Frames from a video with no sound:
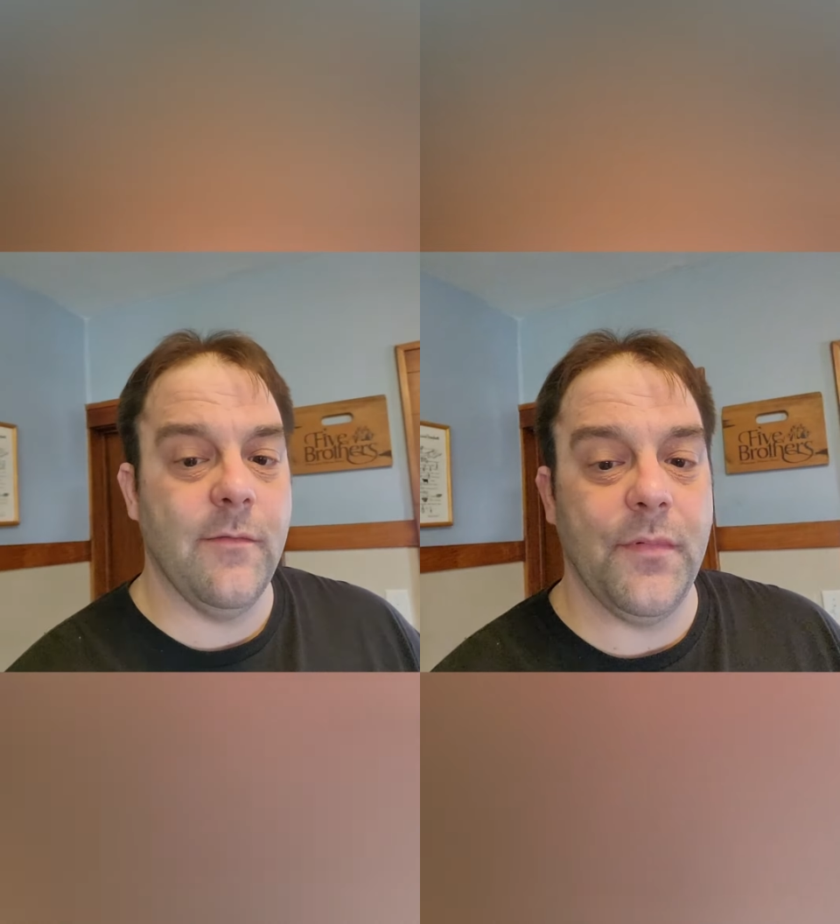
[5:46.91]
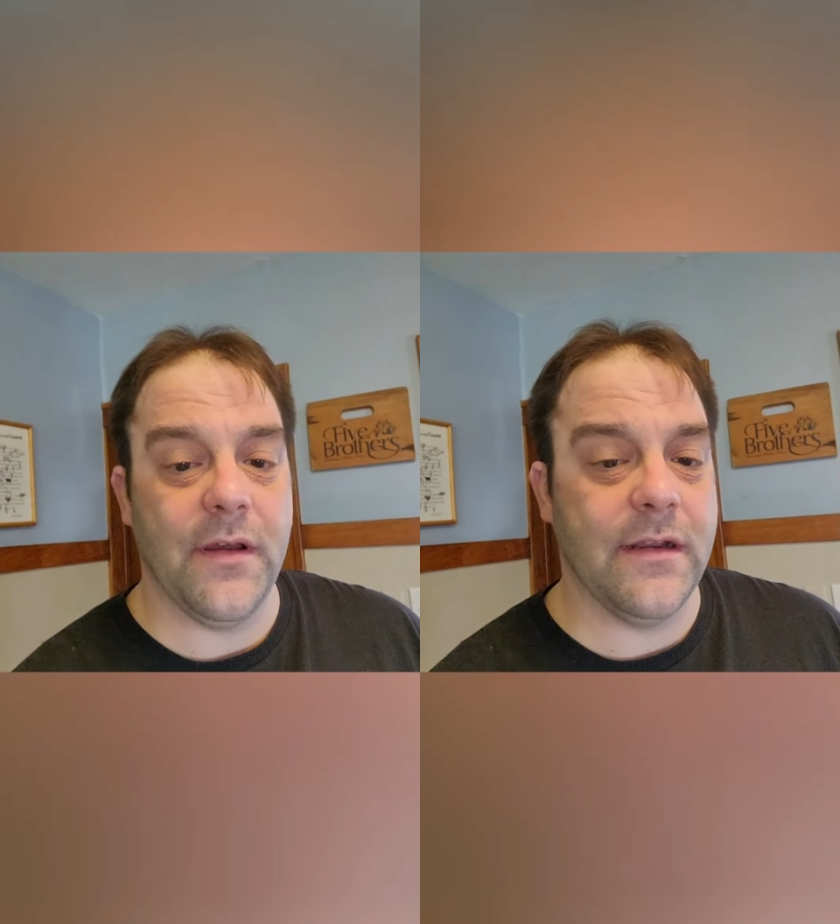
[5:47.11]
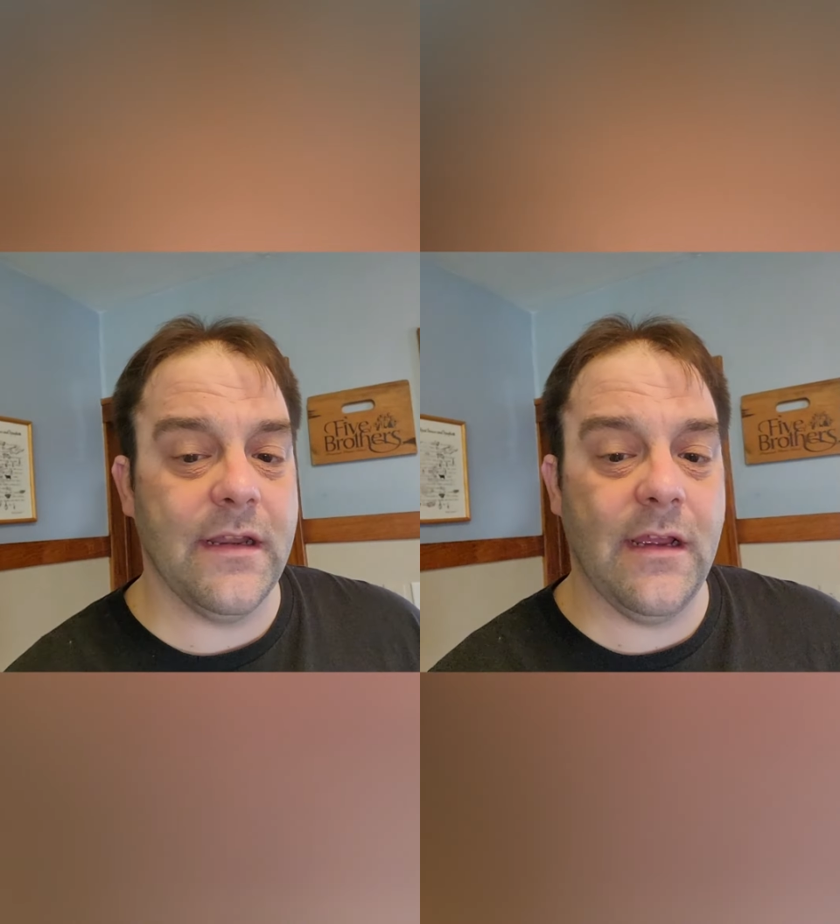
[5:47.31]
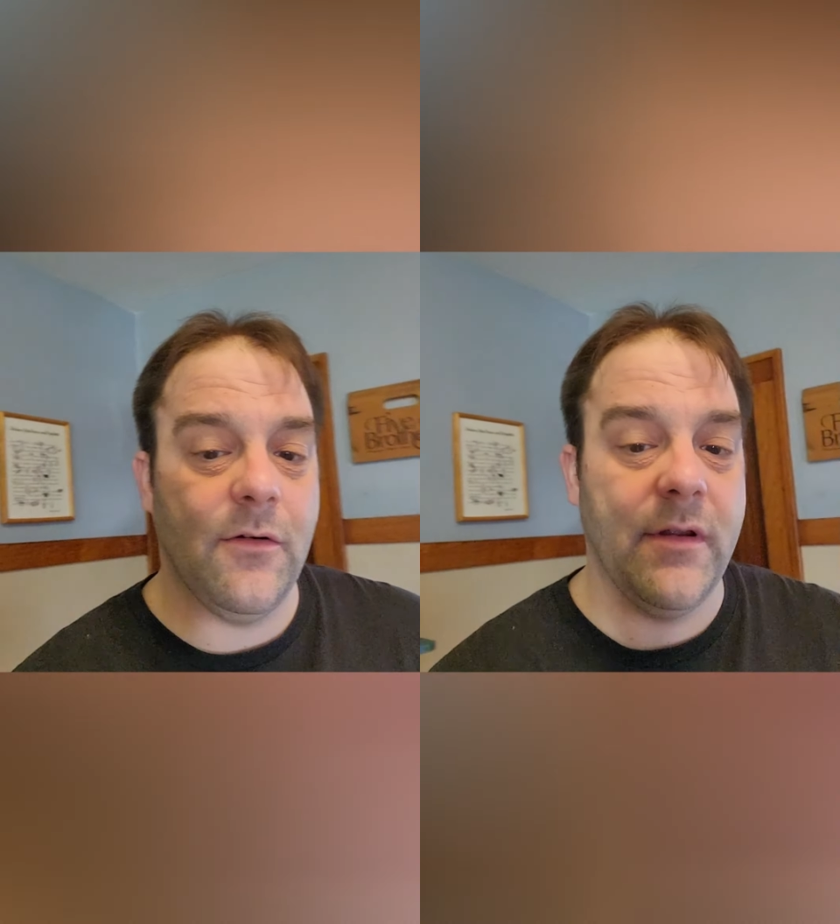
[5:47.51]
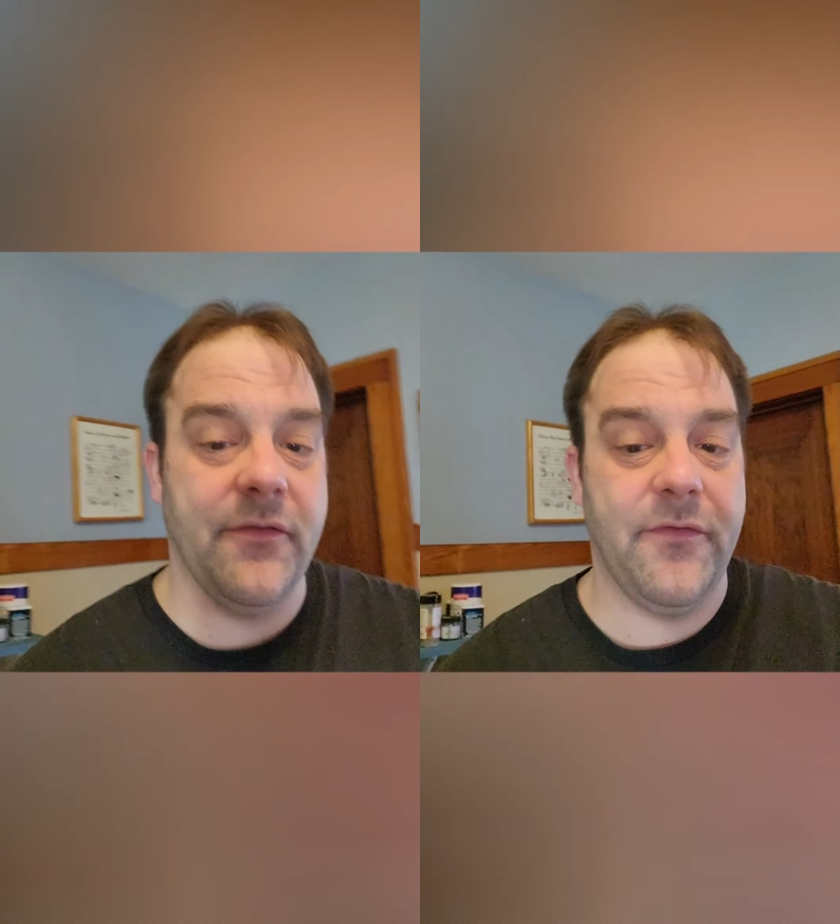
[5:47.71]
But now
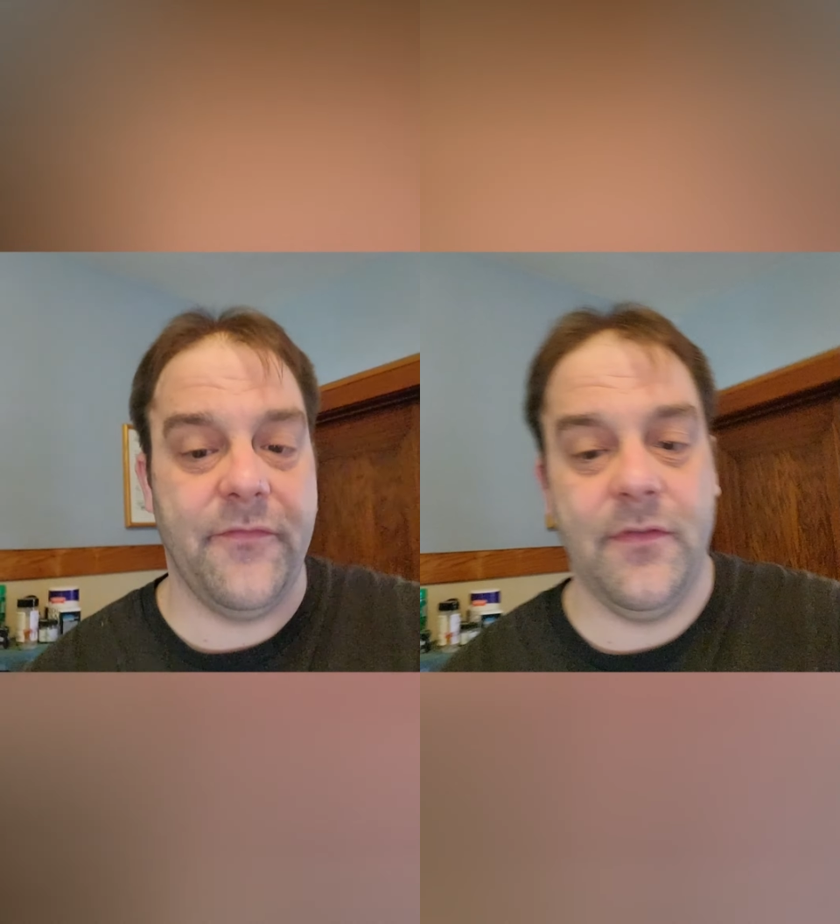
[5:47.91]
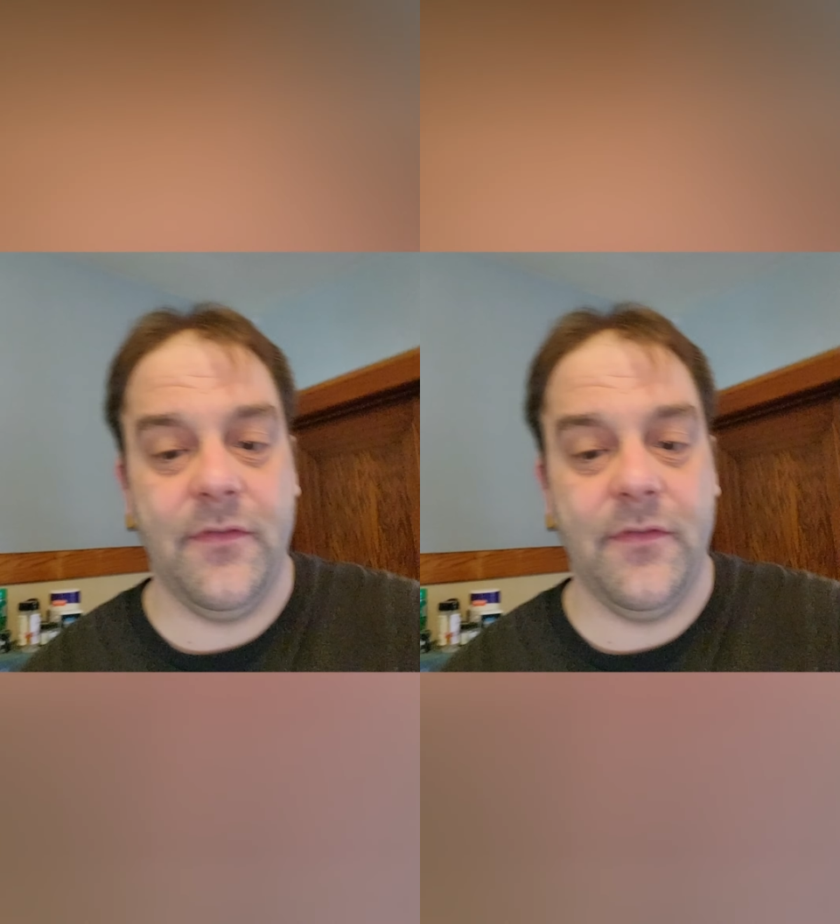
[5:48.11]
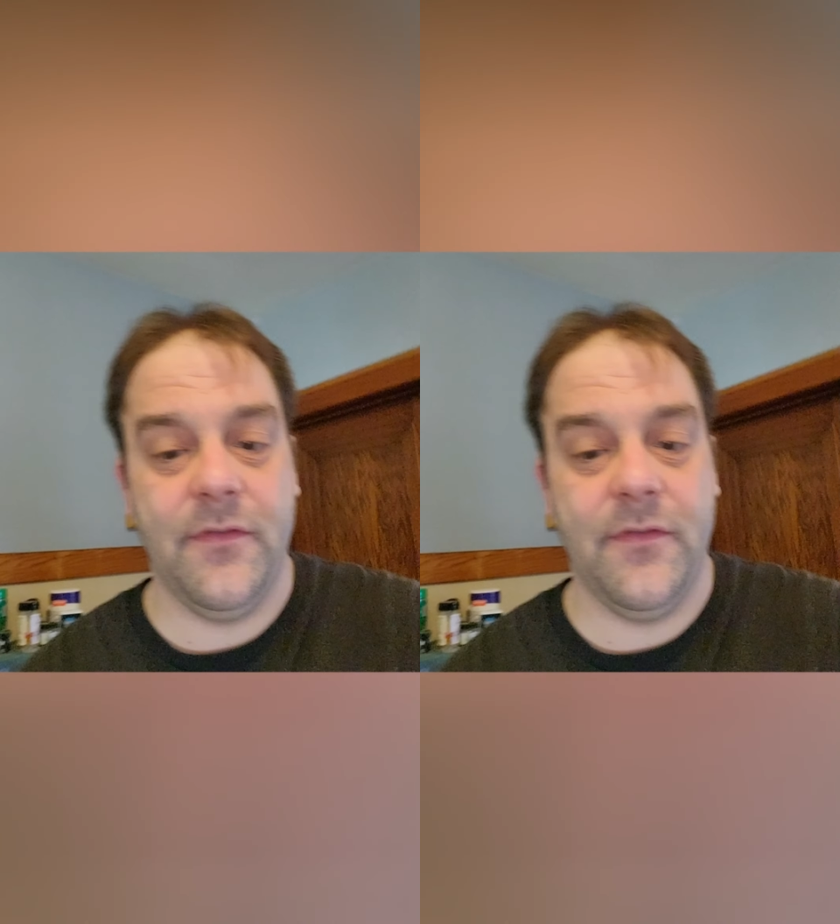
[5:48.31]
we've left